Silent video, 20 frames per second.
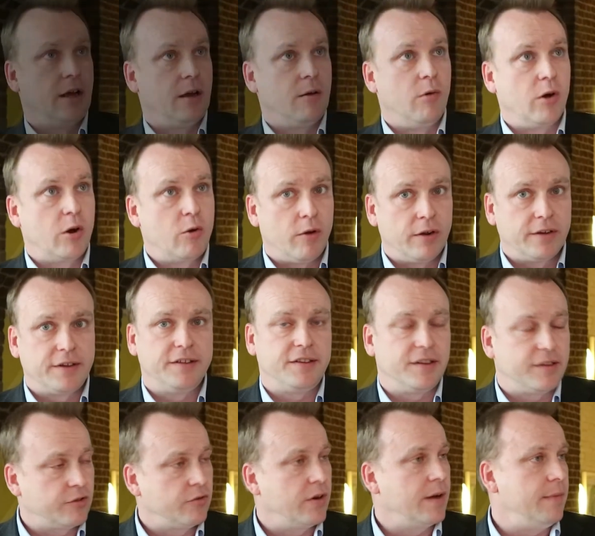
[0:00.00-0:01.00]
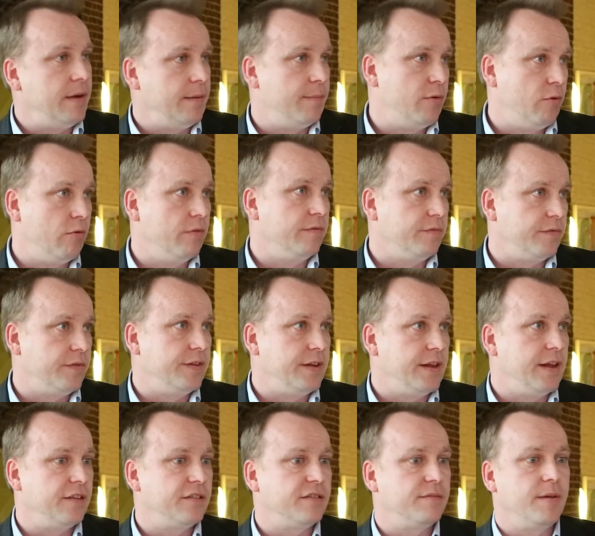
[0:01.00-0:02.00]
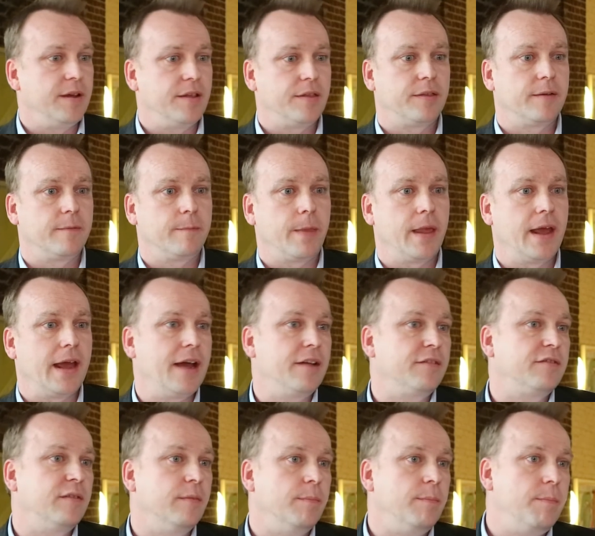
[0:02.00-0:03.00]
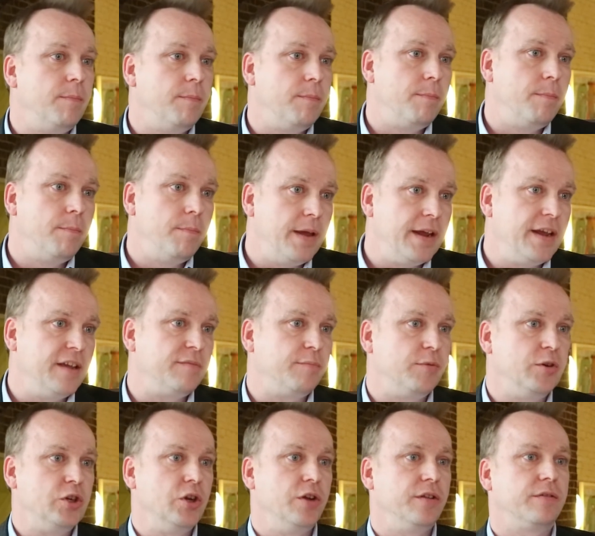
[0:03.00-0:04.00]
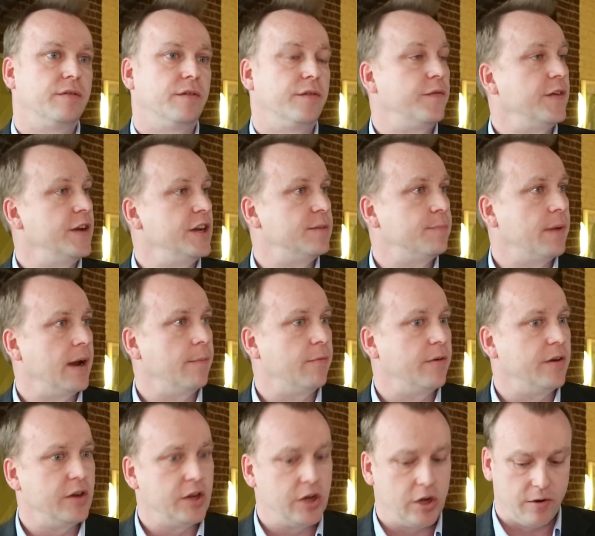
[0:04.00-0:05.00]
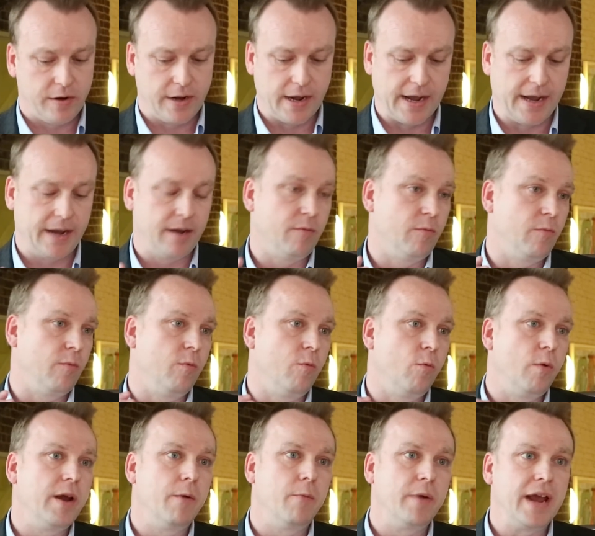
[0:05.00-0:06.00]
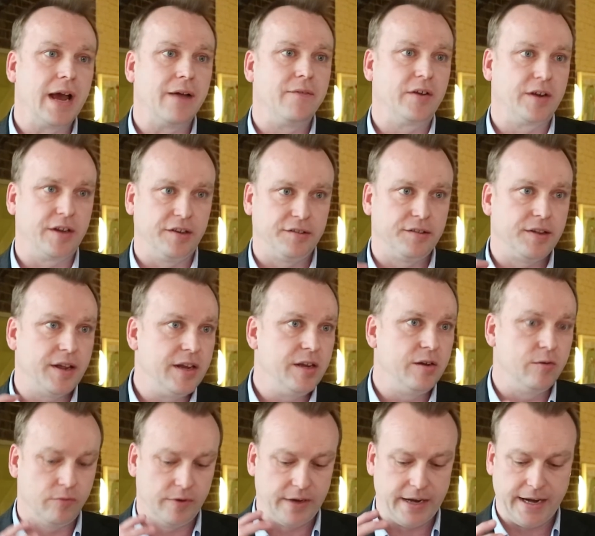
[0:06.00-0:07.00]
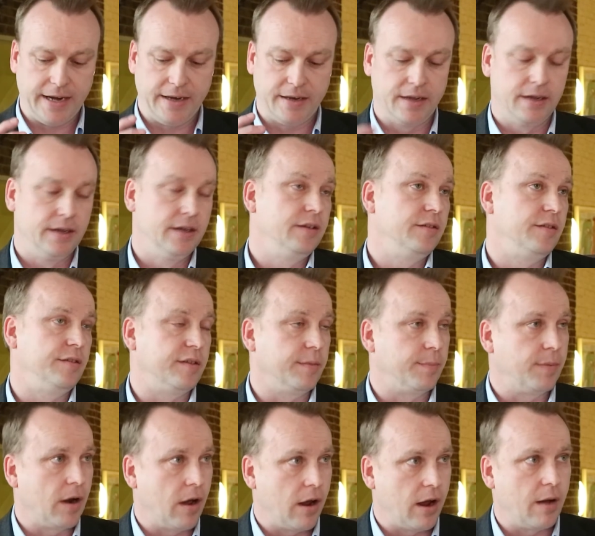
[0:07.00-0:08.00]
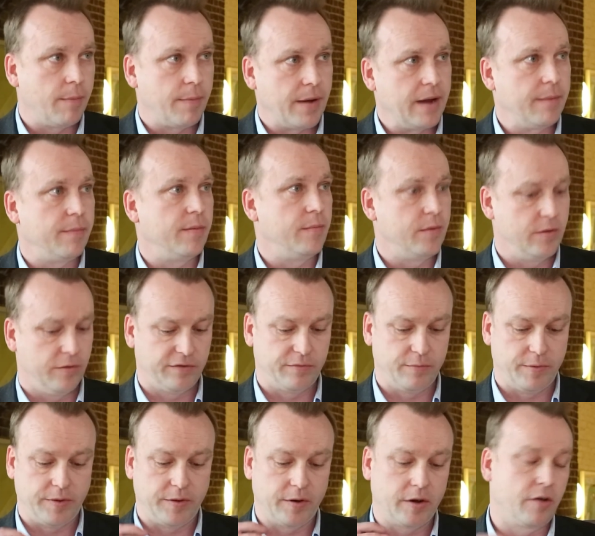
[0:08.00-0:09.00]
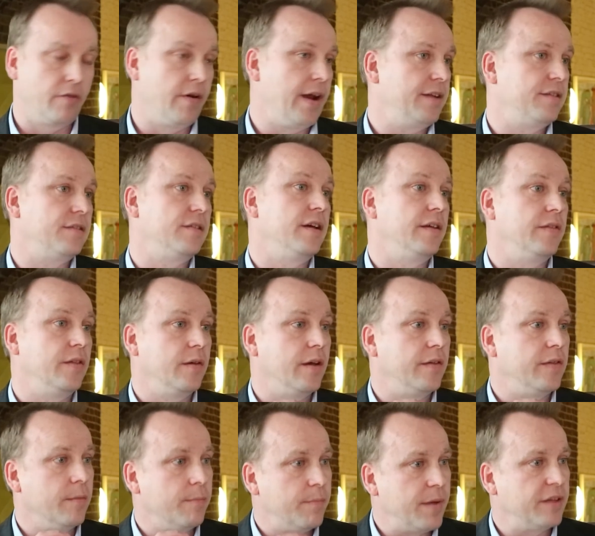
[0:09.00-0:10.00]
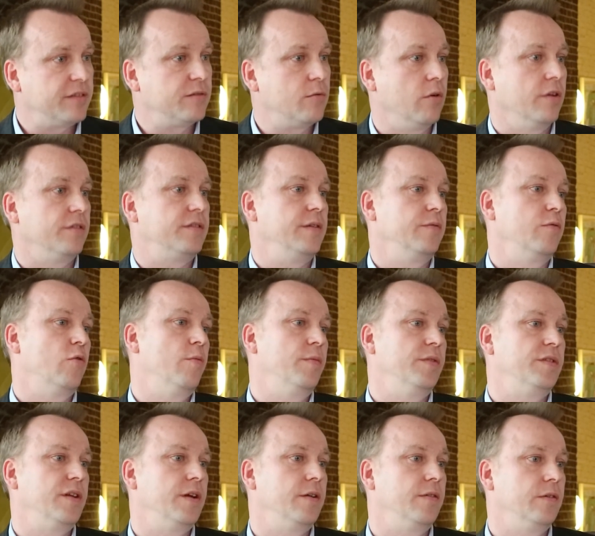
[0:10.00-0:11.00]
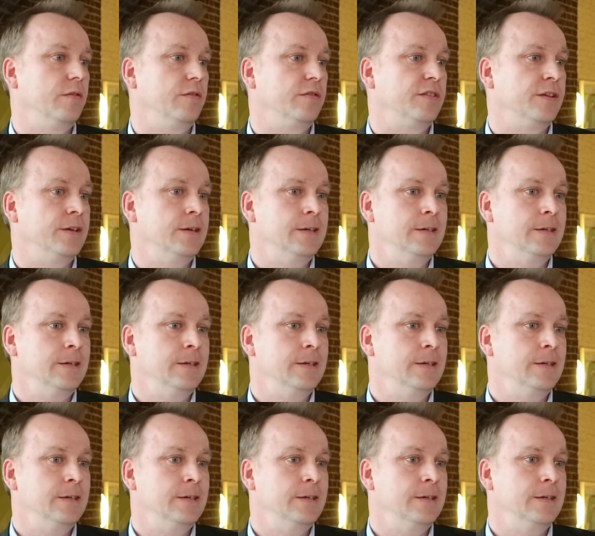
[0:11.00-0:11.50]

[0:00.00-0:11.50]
Well, quality is extremely important for DS Smith. As the biggest producer of finished paper in the UK, we have a continual need to supply our paper mills with the correct and the best quality raw materials.